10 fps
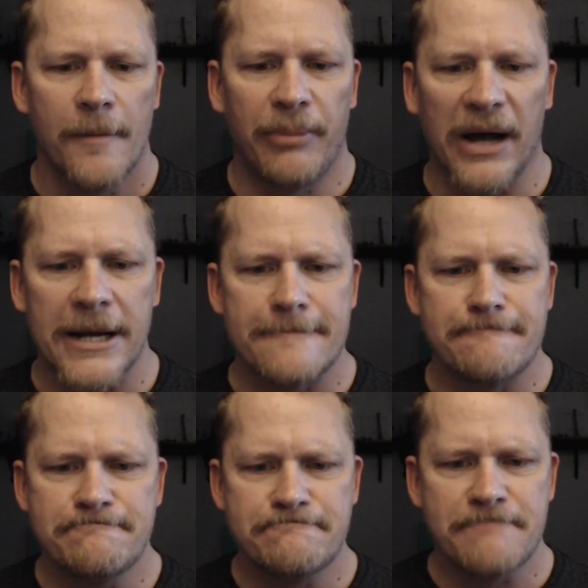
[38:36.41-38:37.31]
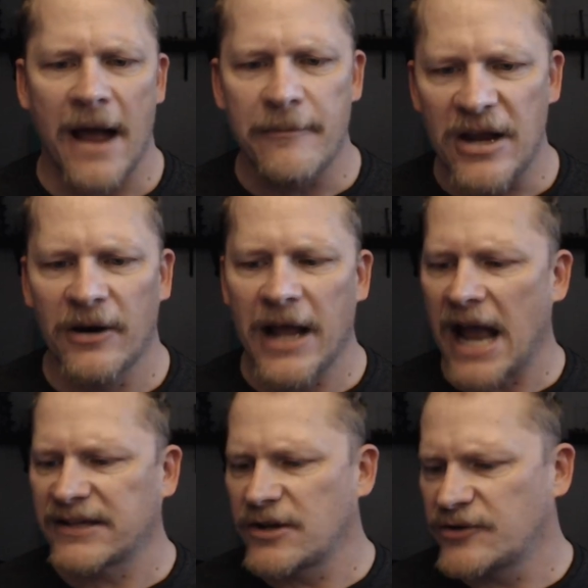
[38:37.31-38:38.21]
But I'm here to
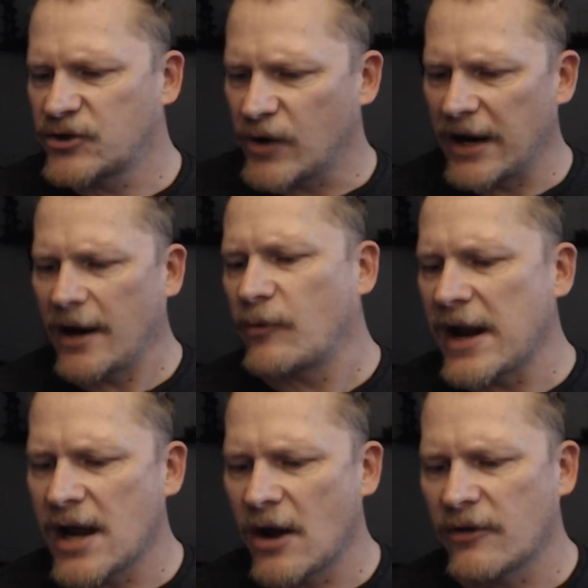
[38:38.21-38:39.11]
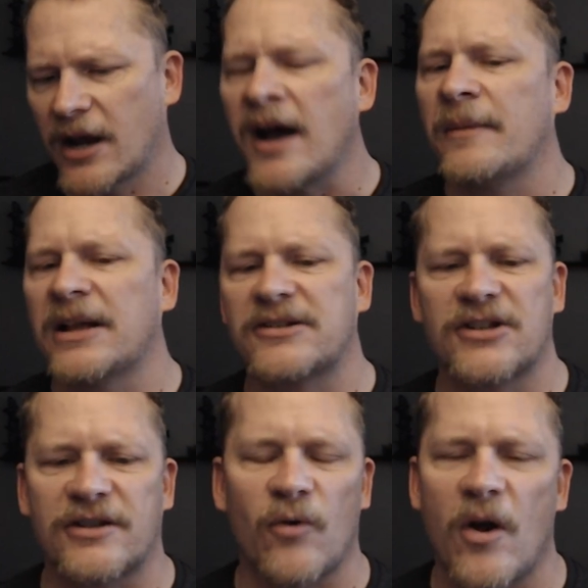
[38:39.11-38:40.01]
ask you straight up right now in the comments,
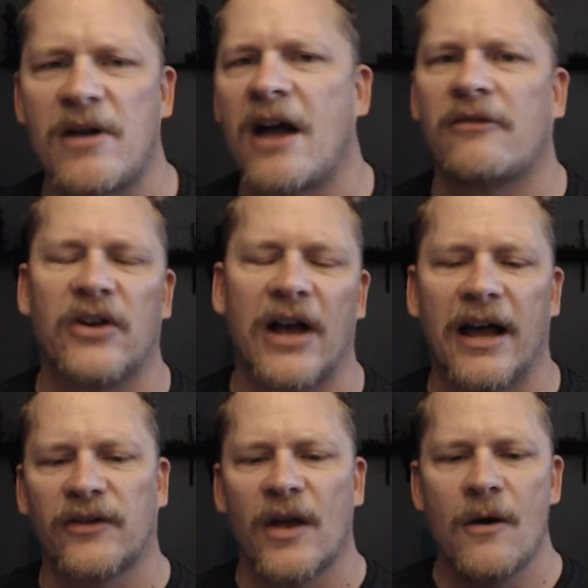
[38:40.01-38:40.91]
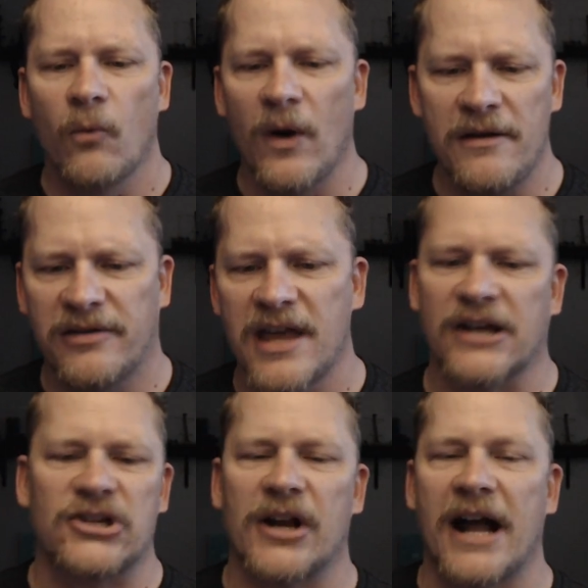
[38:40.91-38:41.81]
just throw down you guys. What do you think?
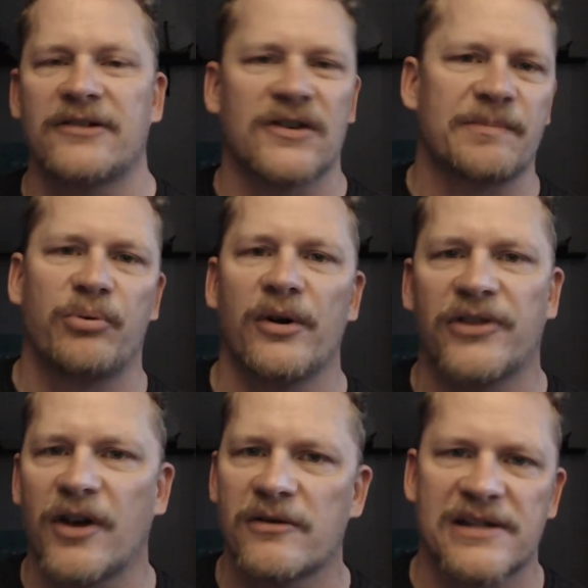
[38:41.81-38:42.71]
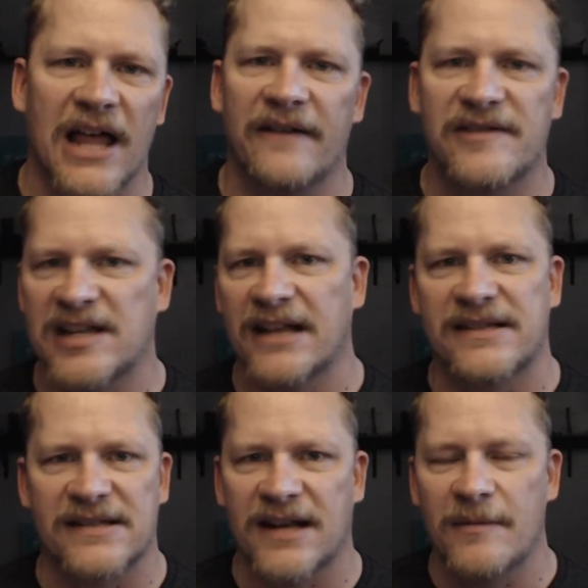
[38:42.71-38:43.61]
Should I just put those live sets?
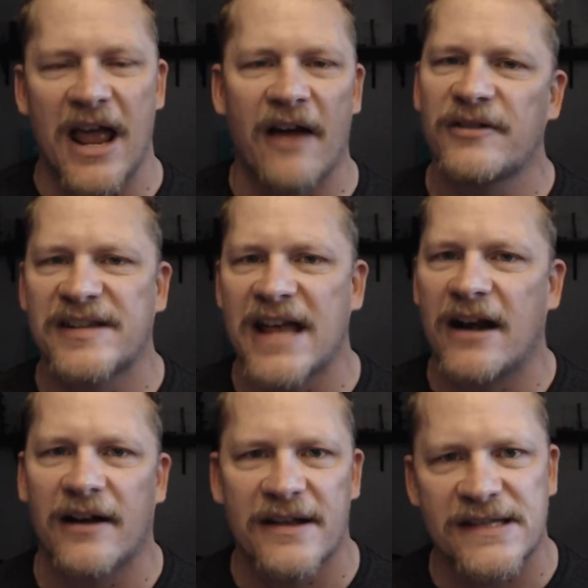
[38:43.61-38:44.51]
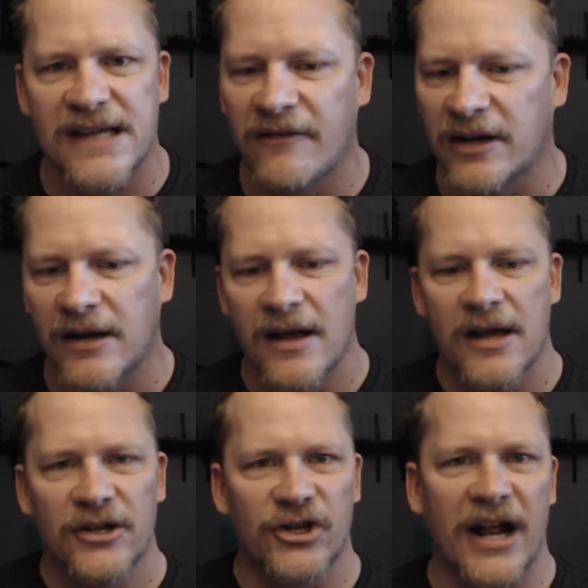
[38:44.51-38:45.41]
It's going to be every Saturday at 7.
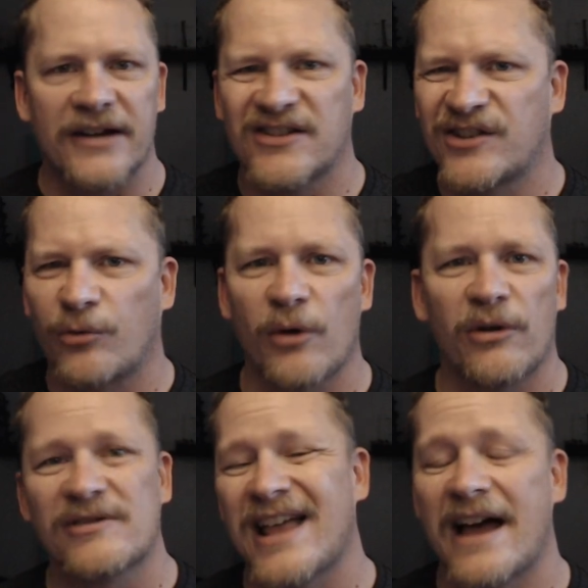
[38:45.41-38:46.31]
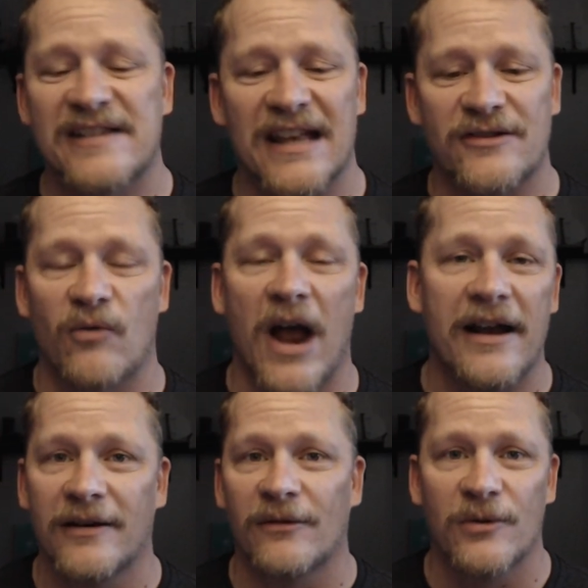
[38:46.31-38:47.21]
Should I just throw those live sets right
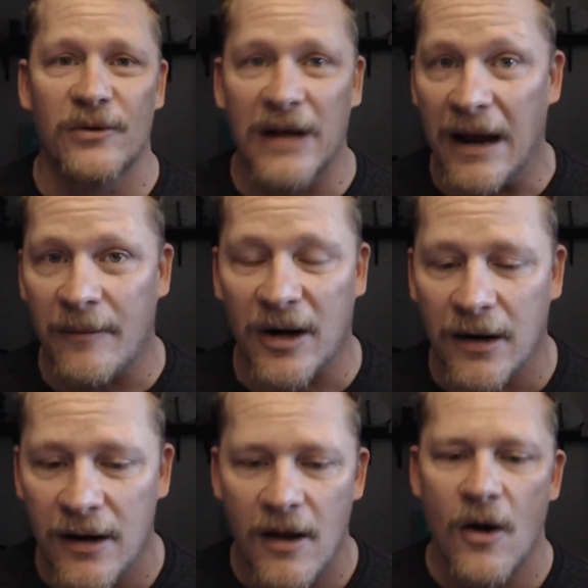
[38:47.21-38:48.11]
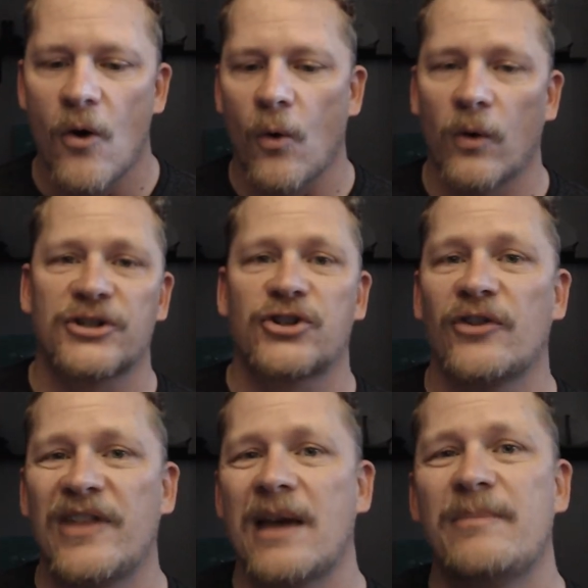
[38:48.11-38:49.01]
into Runehammer? Or should
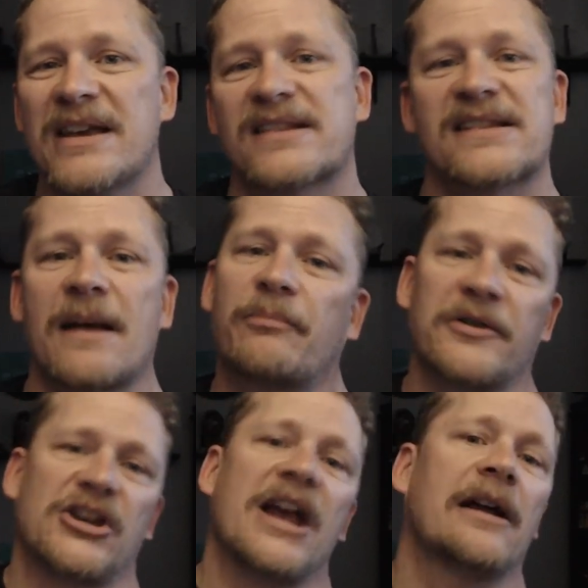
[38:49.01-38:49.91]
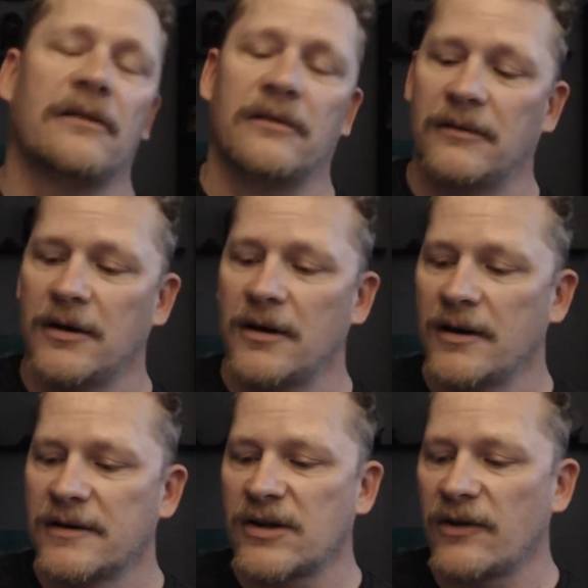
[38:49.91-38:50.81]
they be a separate channel
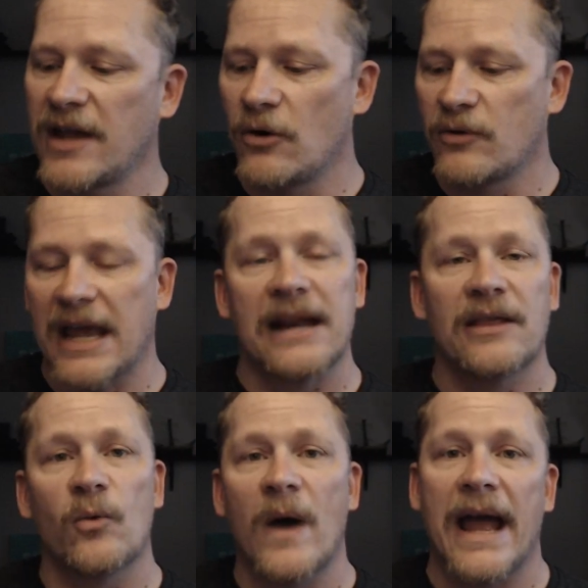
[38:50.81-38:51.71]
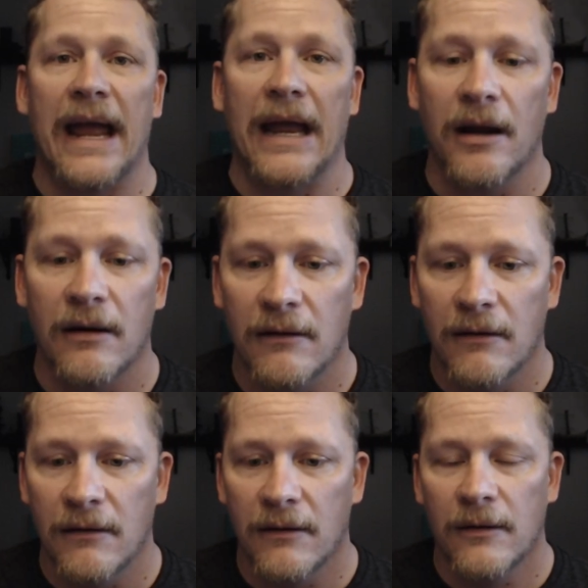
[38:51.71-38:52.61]
so they don't get in the way
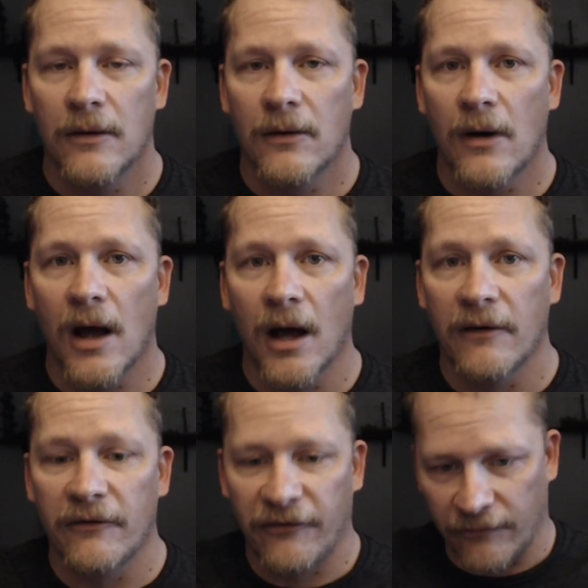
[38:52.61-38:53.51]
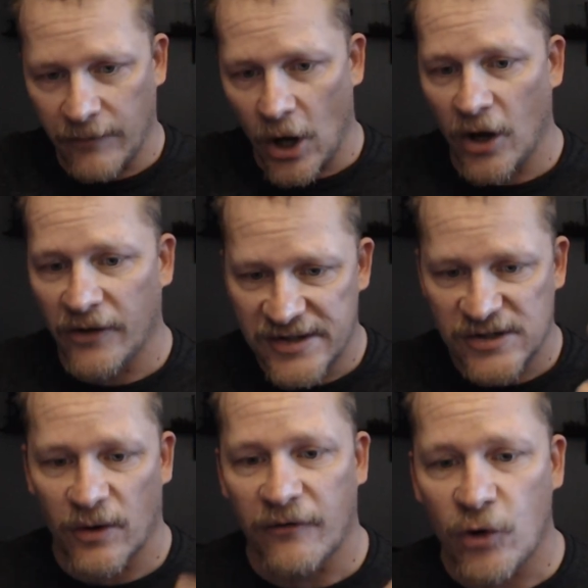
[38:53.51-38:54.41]
of all the
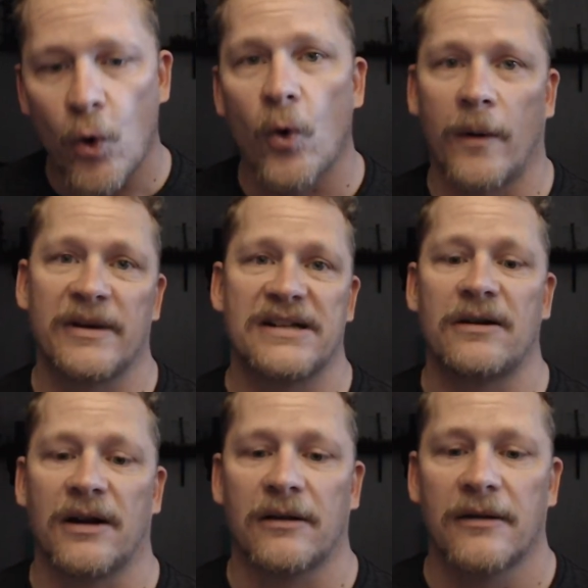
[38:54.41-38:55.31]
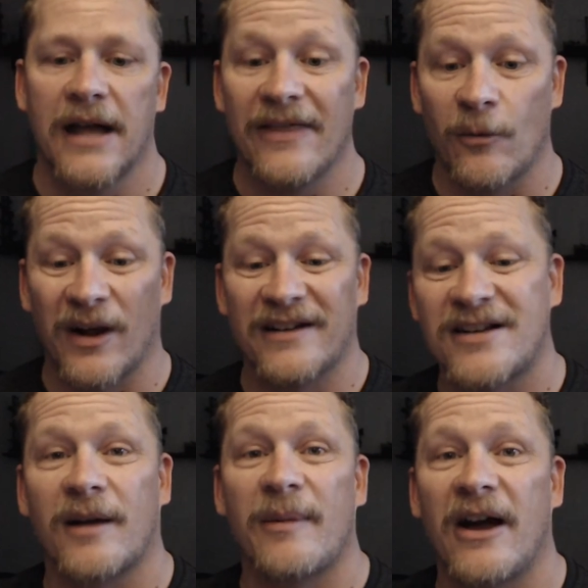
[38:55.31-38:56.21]
sort of core material? And then we're going to
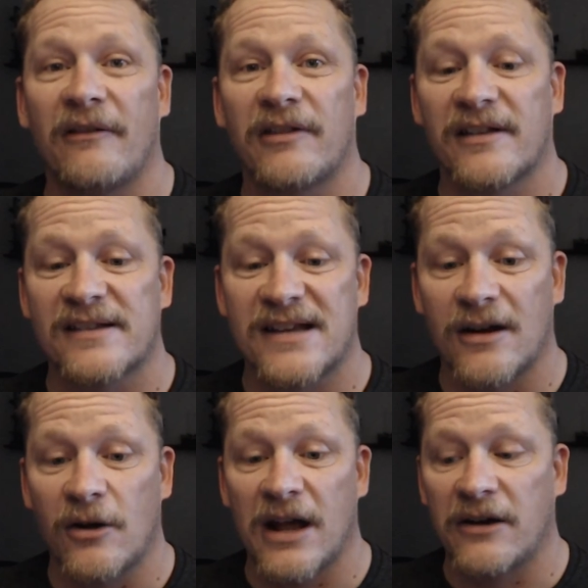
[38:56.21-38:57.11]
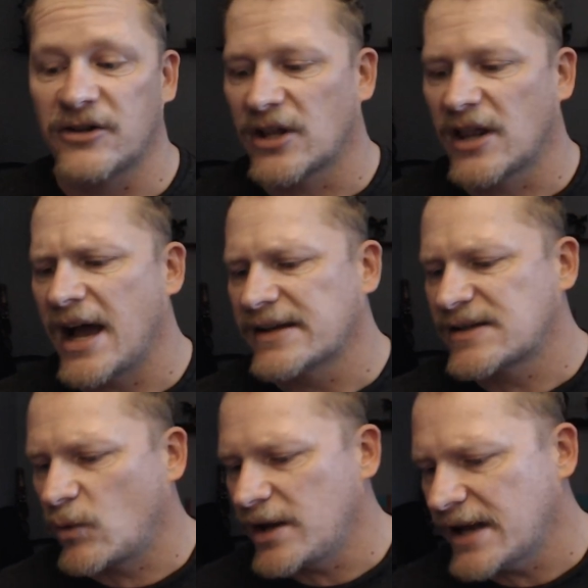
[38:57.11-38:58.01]
talk about everything that's going to go down in July. So,
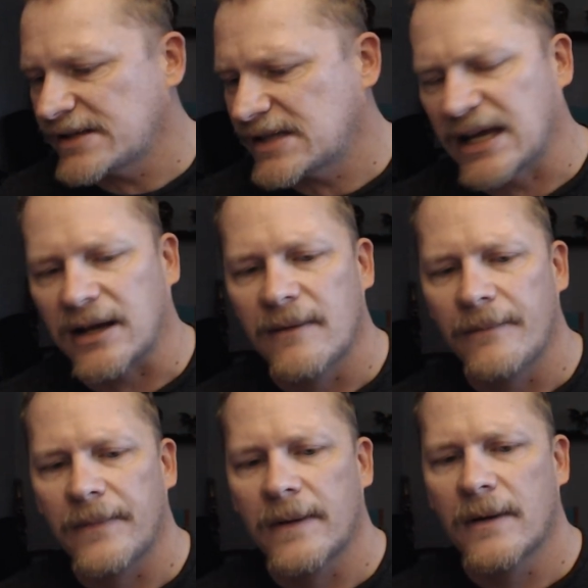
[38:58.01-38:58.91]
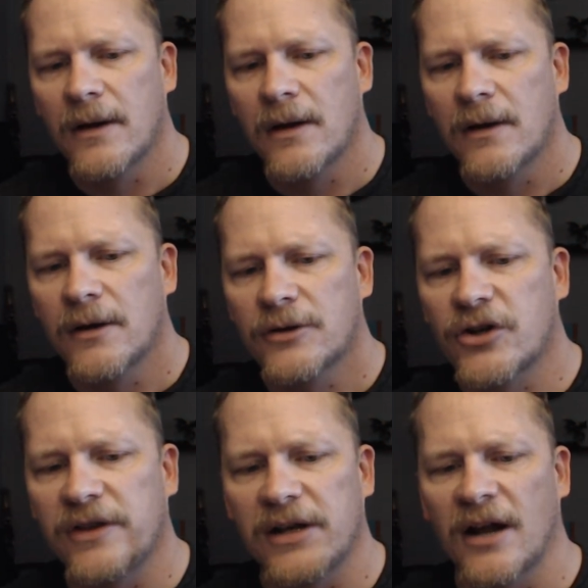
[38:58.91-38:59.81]
what do you guys think?
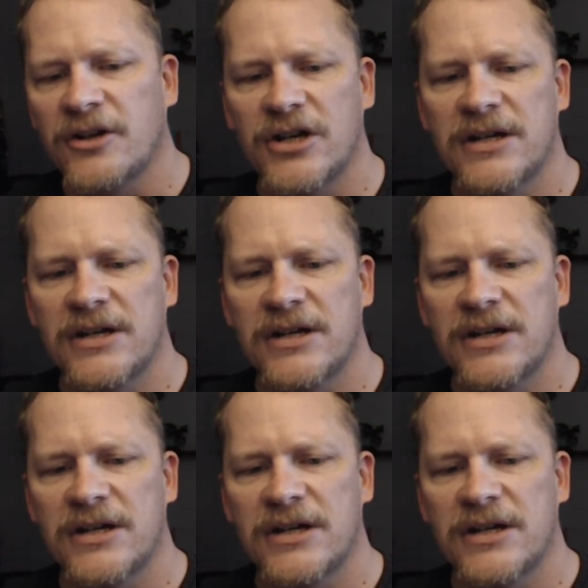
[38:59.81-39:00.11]
Should the Dungeon